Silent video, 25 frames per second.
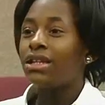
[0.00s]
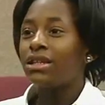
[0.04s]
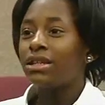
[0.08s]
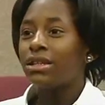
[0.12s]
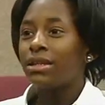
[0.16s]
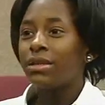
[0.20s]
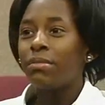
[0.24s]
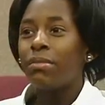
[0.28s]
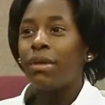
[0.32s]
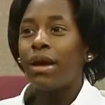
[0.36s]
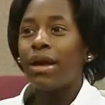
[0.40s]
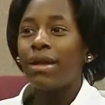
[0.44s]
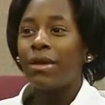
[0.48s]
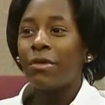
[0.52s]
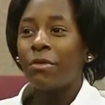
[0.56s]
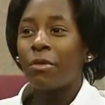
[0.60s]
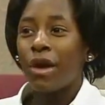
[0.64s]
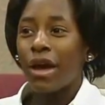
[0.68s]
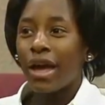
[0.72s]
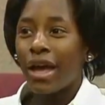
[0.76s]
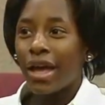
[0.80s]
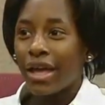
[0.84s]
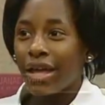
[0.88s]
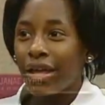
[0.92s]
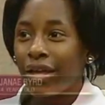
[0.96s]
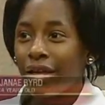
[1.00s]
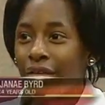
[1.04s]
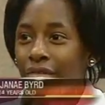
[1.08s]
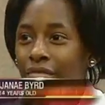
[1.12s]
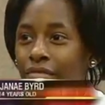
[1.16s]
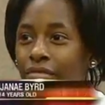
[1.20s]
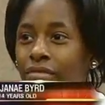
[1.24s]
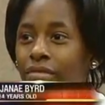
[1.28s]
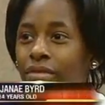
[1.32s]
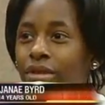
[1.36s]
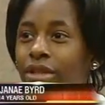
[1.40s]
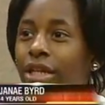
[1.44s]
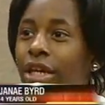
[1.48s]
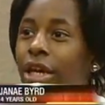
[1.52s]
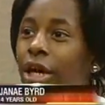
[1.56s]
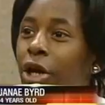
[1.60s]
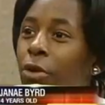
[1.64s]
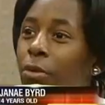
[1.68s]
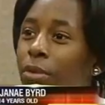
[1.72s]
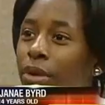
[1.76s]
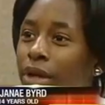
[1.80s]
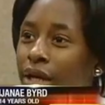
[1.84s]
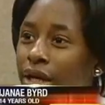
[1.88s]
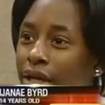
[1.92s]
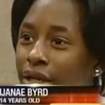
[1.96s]
This is a better way to
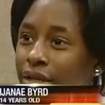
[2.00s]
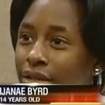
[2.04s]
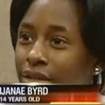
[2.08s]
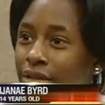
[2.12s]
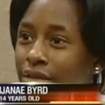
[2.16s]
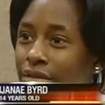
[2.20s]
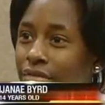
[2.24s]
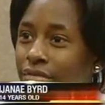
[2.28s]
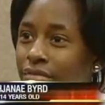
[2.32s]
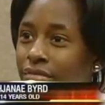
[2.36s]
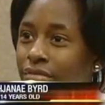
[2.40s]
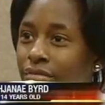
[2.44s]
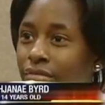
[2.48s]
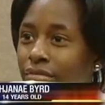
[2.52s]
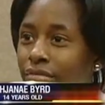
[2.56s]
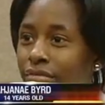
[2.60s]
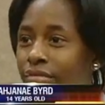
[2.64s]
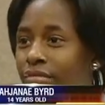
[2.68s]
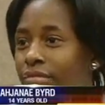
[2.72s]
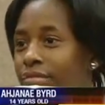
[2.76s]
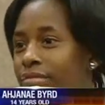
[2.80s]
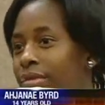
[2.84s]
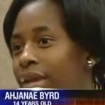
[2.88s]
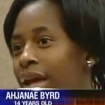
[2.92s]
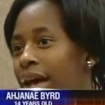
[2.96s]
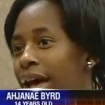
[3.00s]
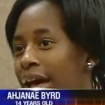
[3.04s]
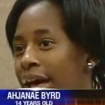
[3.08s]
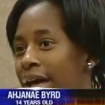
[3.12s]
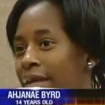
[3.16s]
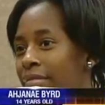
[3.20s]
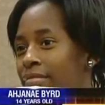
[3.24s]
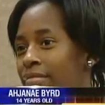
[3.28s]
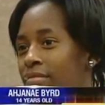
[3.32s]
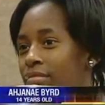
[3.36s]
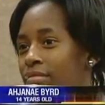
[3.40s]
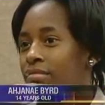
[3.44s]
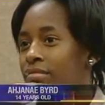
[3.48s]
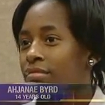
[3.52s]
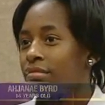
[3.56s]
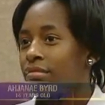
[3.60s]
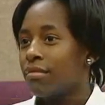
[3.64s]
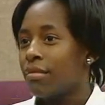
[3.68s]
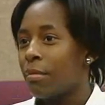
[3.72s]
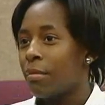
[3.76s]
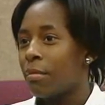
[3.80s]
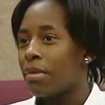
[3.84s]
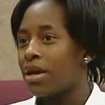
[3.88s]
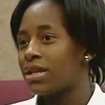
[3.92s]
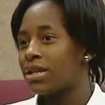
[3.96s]
help us not
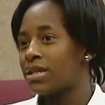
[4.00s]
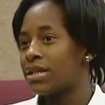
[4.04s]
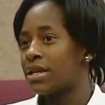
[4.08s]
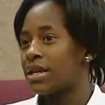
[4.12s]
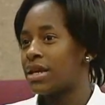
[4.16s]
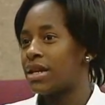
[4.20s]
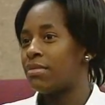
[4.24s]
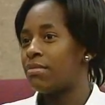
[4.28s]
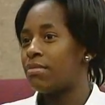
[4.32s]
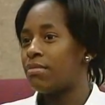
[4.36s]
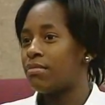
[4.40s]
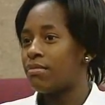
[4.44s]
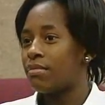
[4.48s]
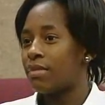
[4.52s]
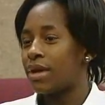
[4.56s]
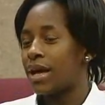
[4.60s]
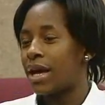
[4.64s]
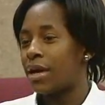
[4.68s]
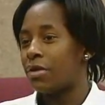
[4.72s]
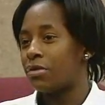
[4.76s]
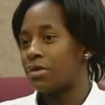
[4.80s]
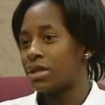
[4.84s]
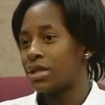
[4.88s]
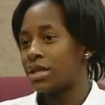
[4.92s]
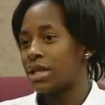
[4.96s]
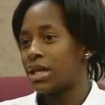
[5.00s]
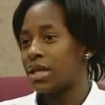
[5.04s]
mess up our